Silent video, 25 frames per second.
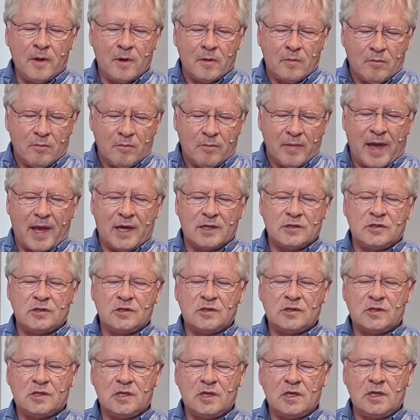
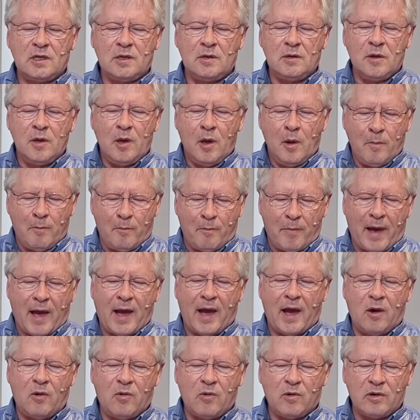majesty,
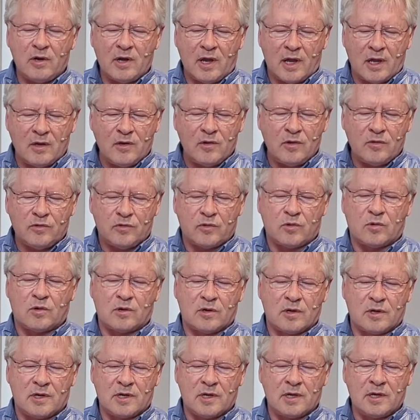power, and
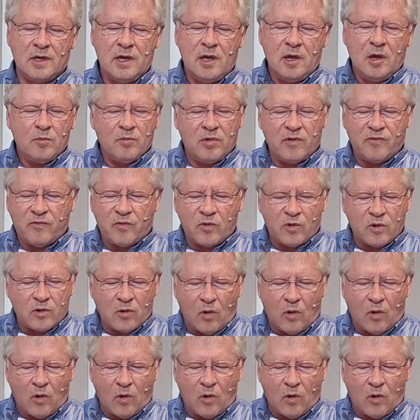authority before